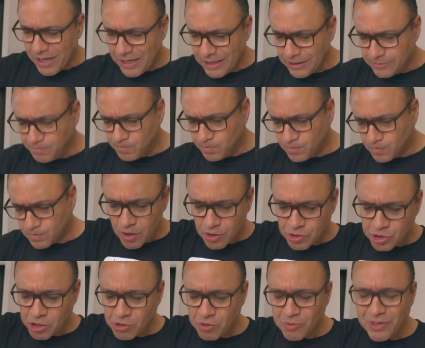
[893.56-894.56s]
and
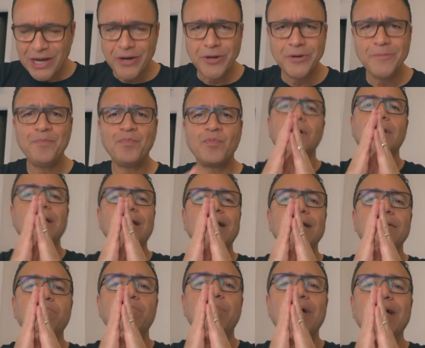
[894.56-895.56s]
turn around, and
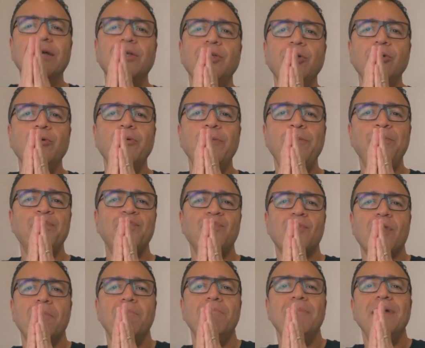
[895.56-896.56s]
I beg you,
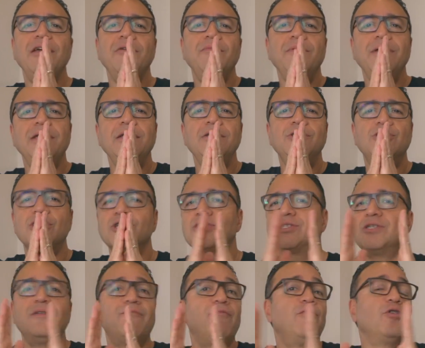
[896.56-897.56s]
maybe just
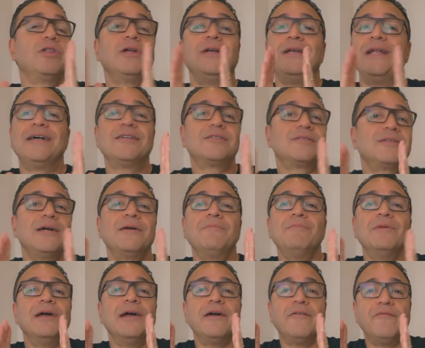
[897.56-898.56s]
for the last
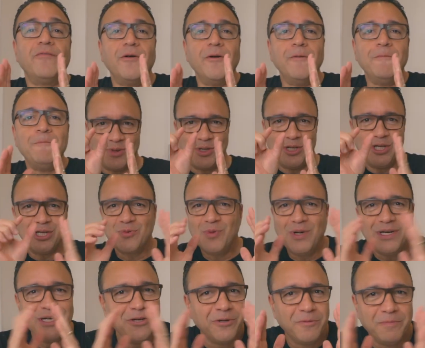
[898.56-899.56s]
time ever, just
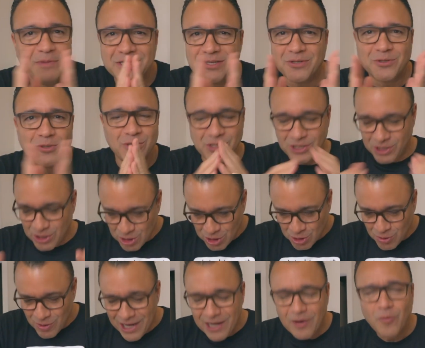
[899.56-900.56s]
one little piece of tortilla. Just
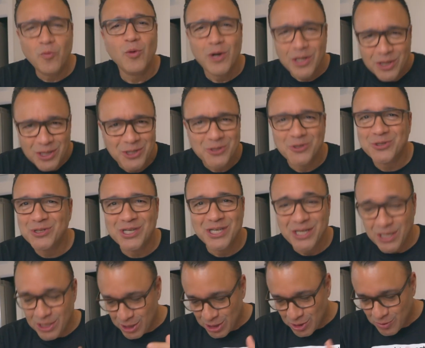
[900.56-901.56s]
try it with the
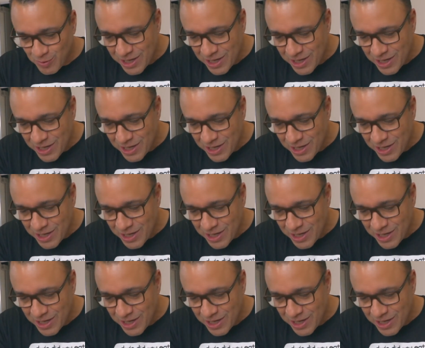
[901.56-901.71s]
tortilla, just